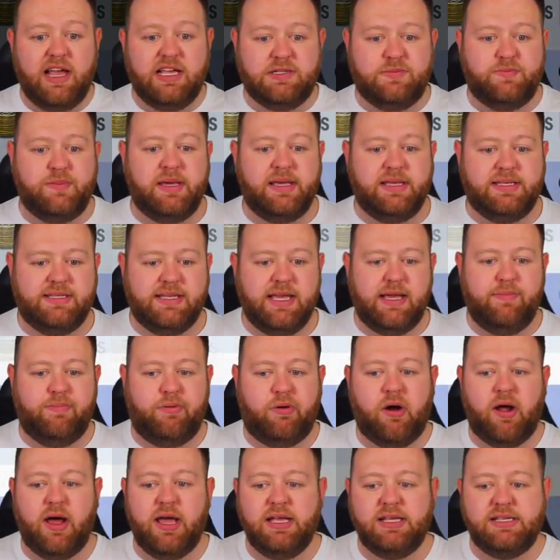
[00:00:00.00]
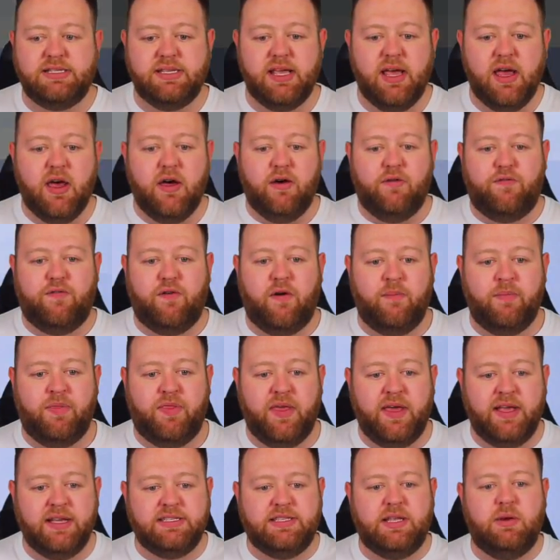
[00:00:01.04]
SBC price from
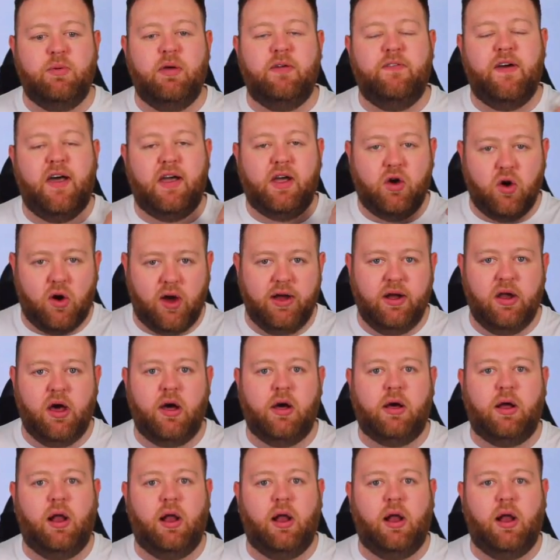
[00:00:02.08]
things that we've got in our